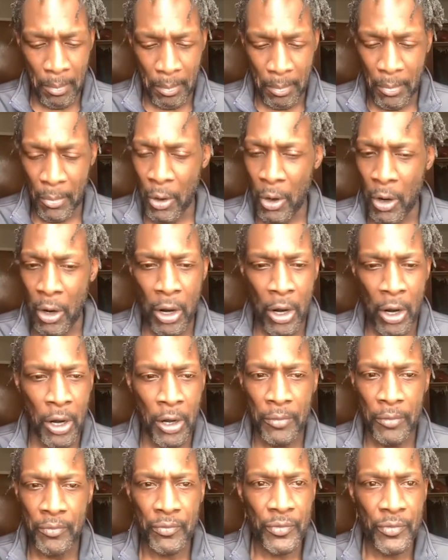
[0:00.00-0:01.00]
uh,
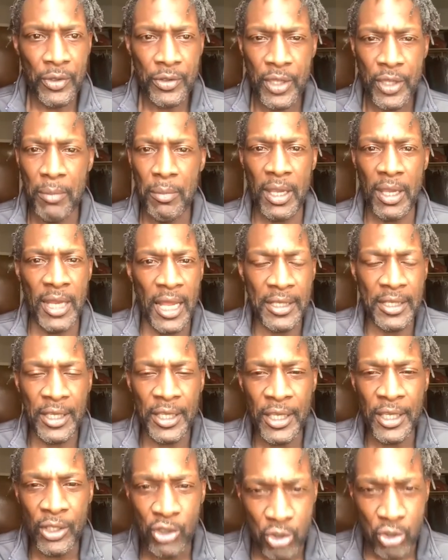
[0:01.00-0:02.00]
they may like to eat